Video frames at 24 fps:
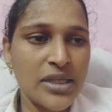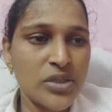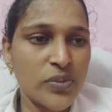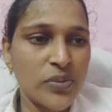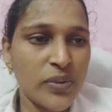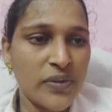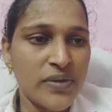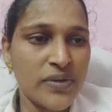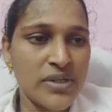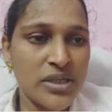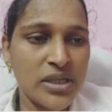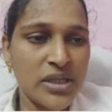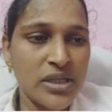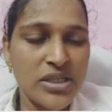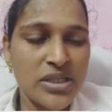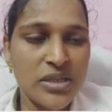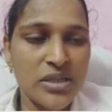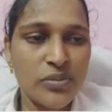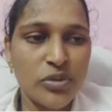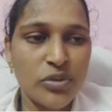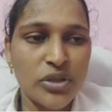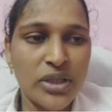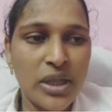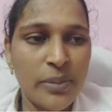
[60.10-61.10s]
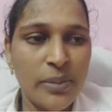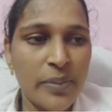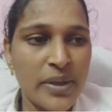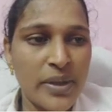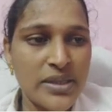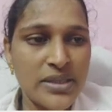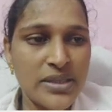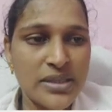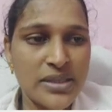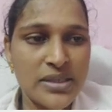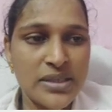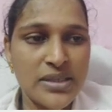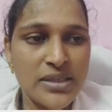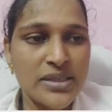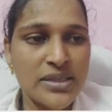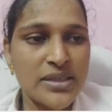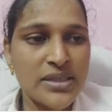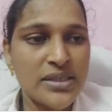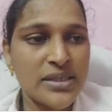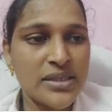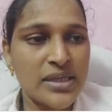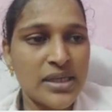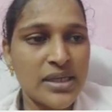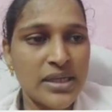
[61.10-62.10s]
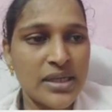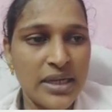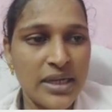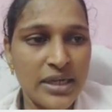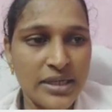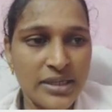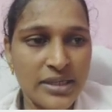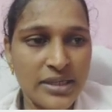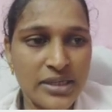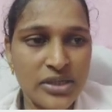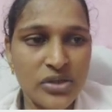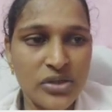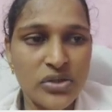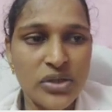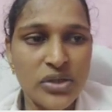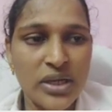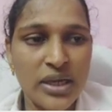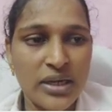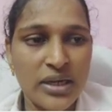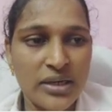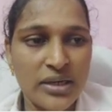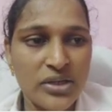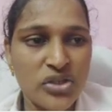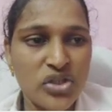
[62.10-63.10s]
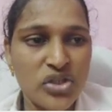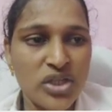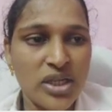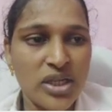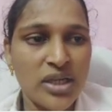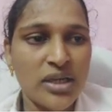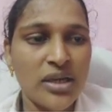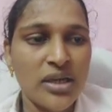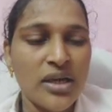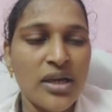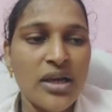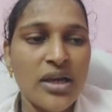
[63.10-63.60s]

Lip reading: we discussed about capacitance and electrical energy,